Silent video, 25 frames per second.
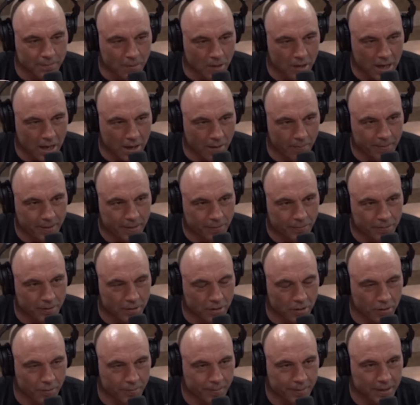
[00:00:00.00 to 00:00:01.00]
How big would the
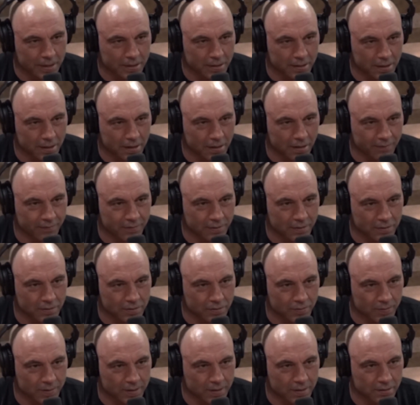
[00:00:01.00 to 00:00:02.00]
hole be that you have to
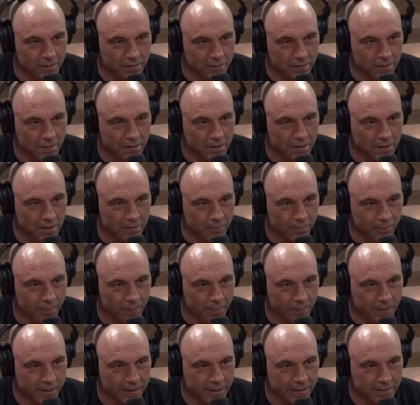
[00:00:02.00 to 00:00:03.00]
drill and then
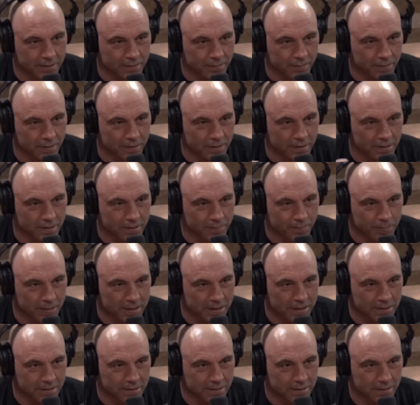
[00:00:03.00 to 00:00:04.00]
replace with this
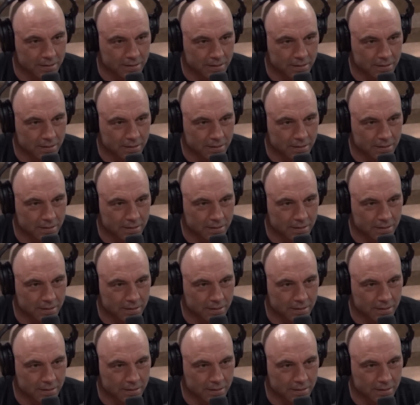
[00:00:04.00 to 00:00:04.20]
piece?